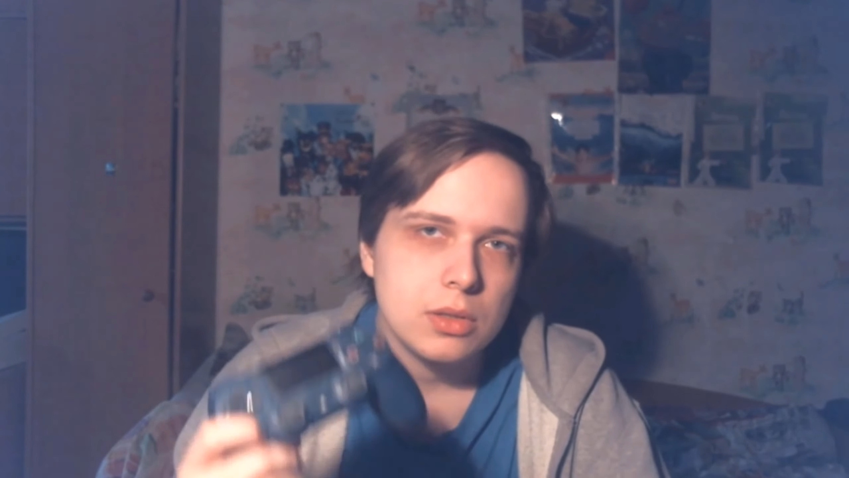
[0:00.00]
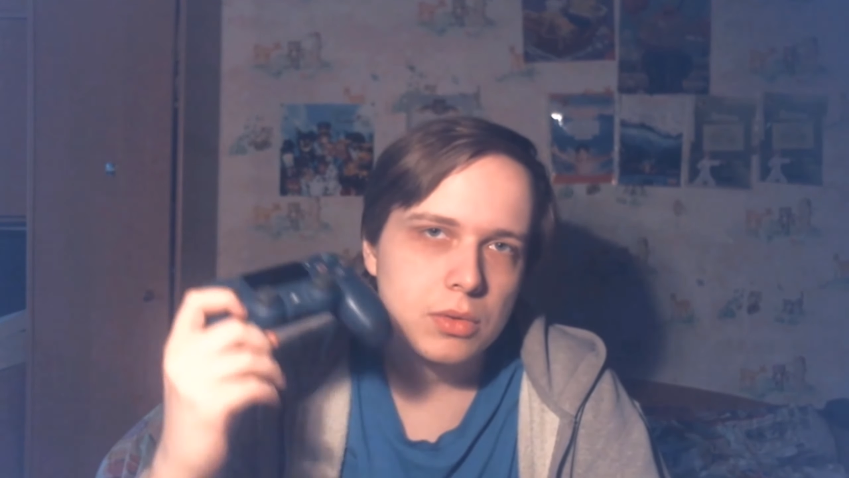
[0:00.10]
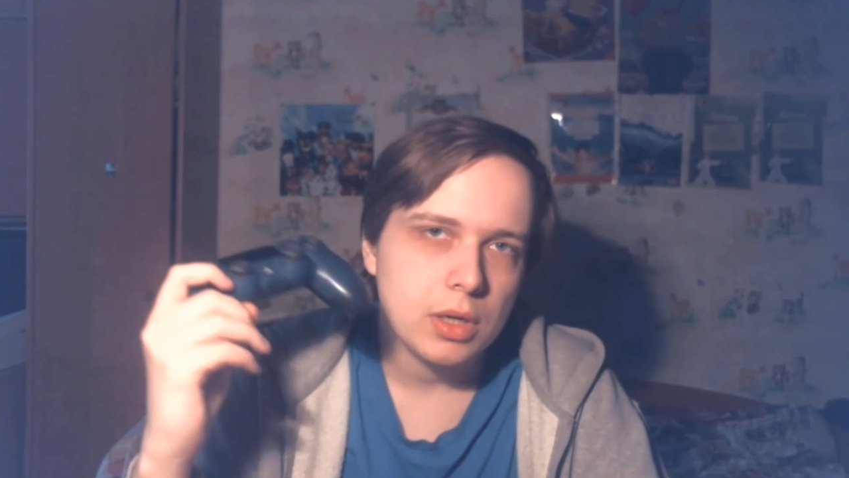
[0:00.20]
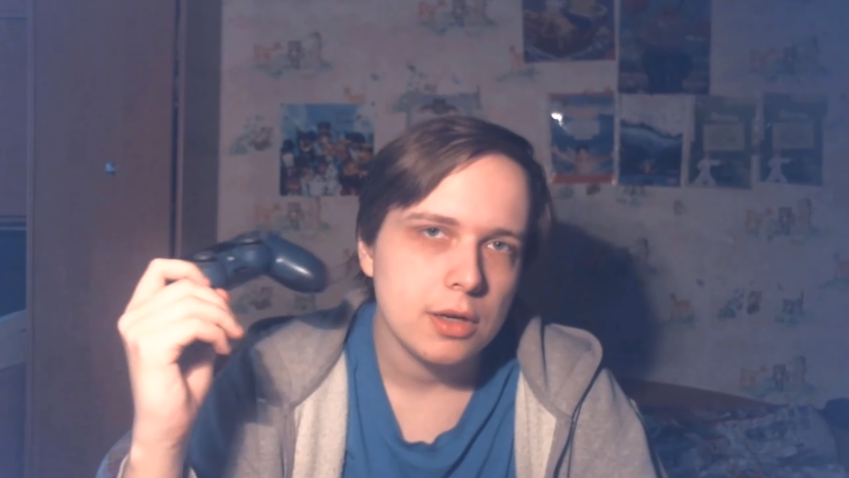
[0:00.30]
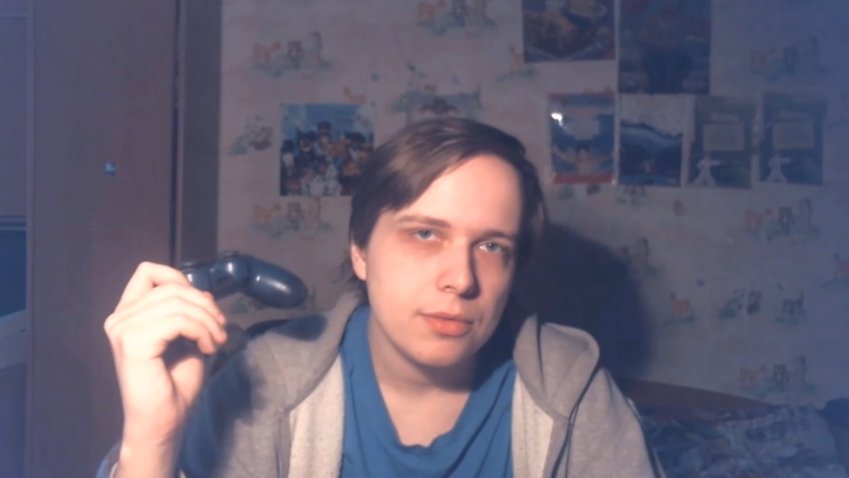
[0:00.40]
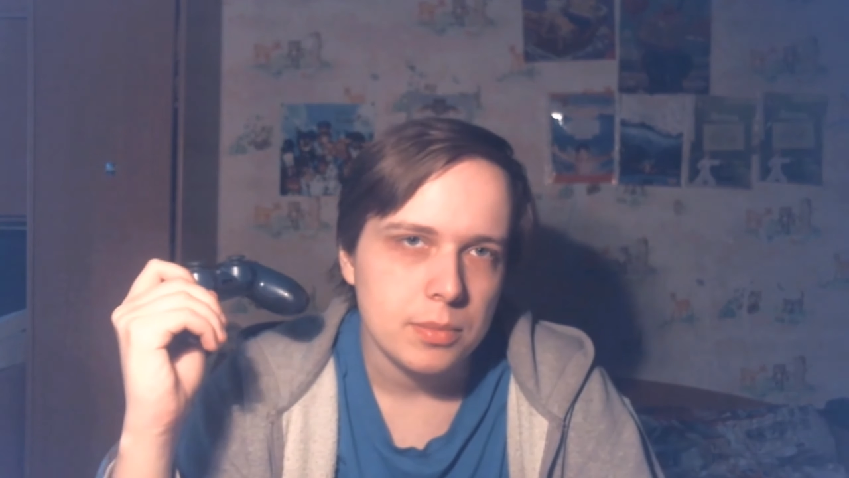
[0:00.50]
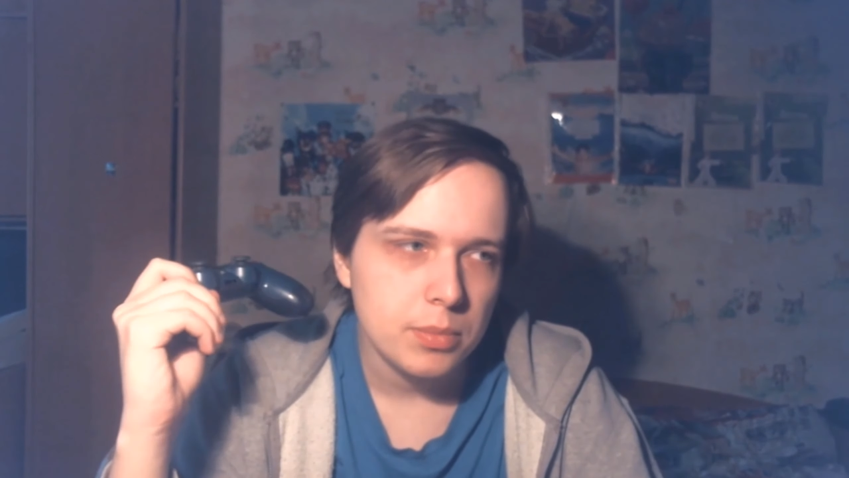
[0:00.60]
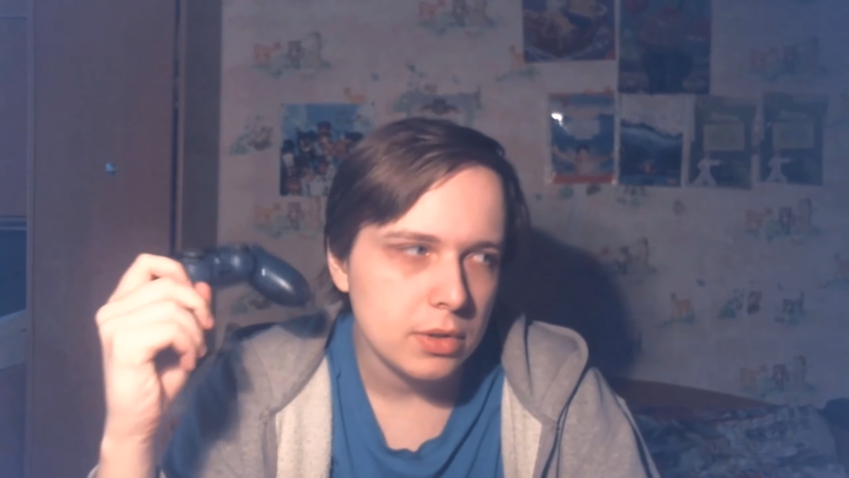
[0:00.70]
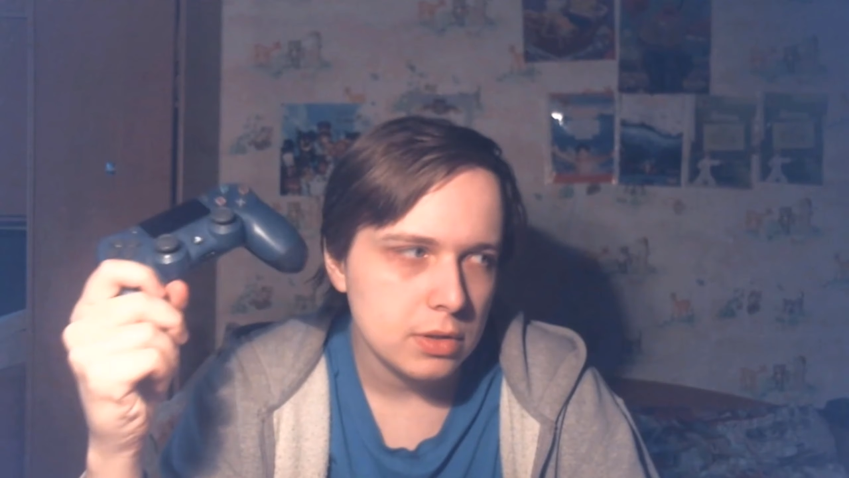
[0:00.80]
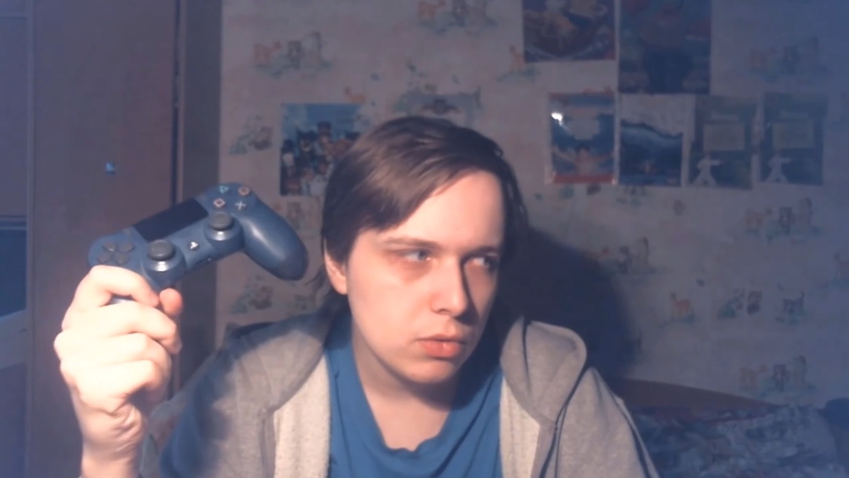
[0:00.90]
to have a
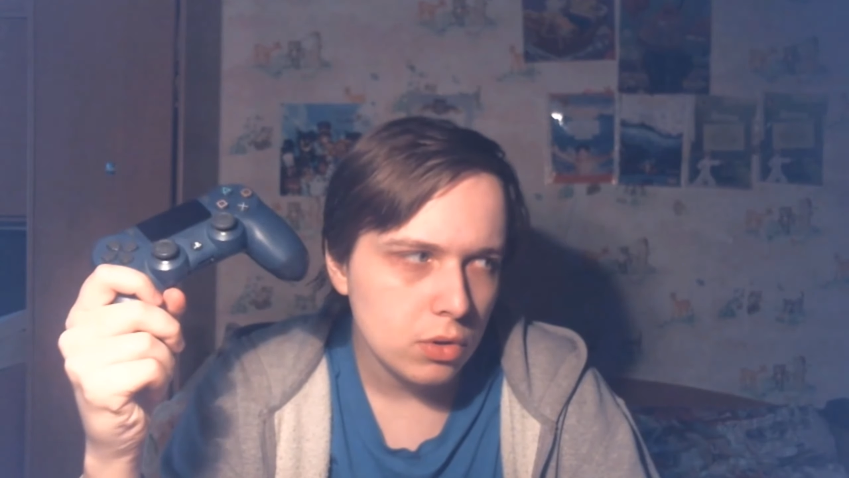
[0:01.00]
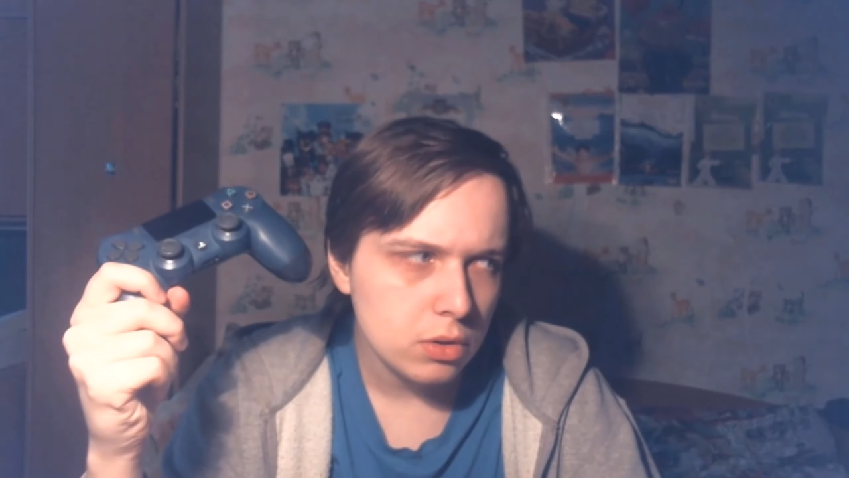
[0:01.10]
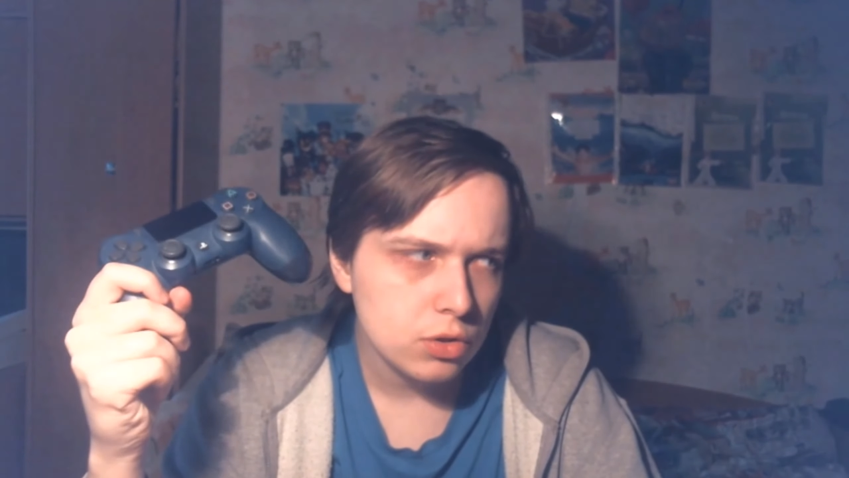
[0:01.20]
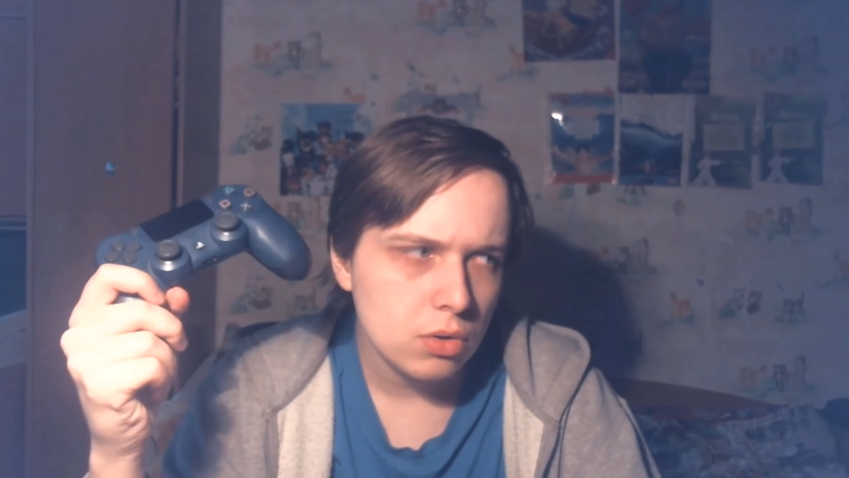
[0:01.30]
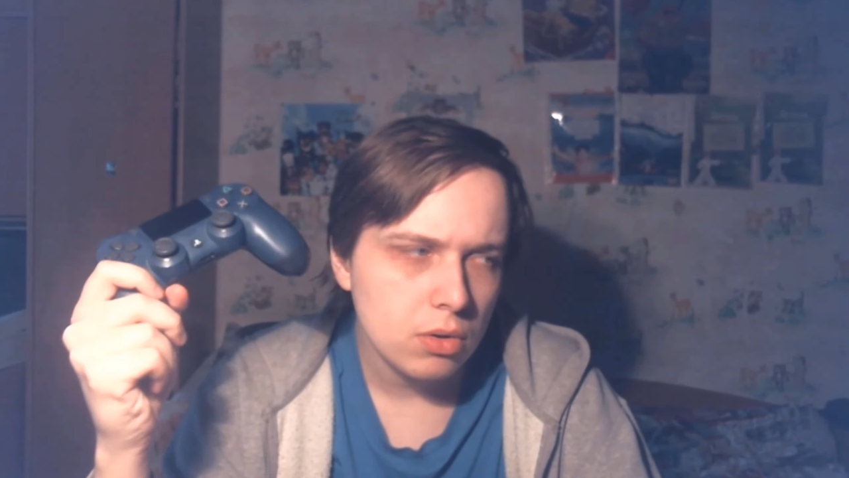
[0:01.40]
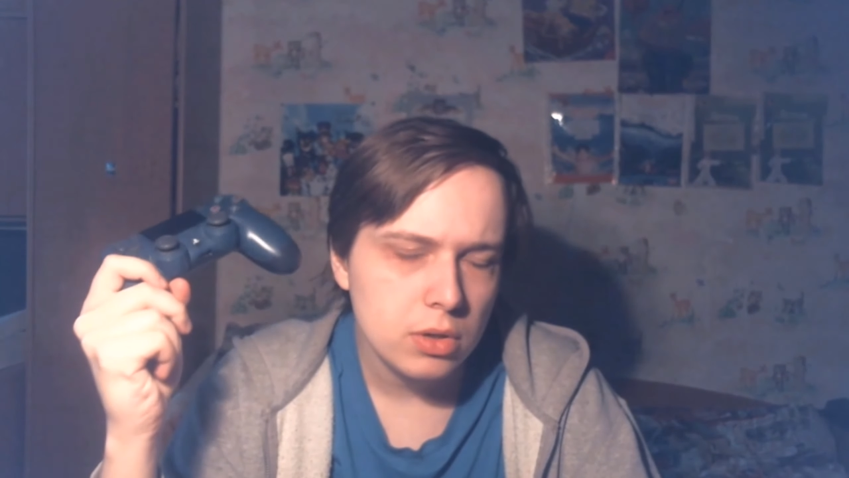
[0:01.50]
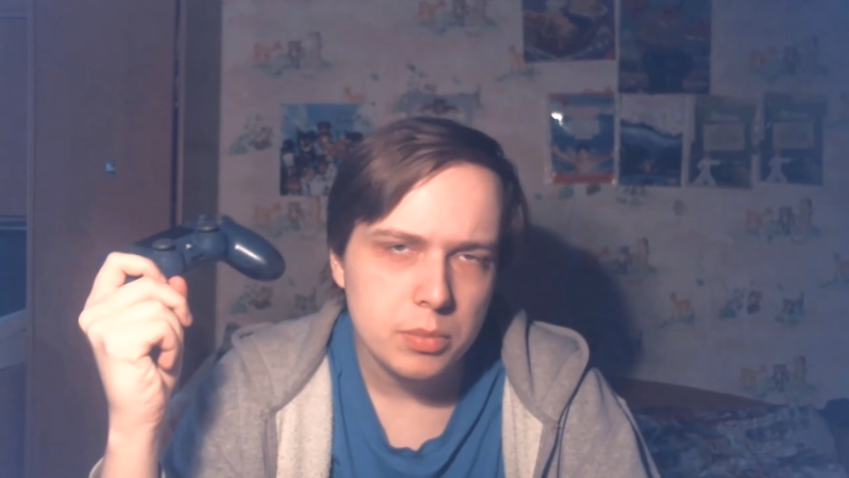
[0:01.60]
PS4 controller,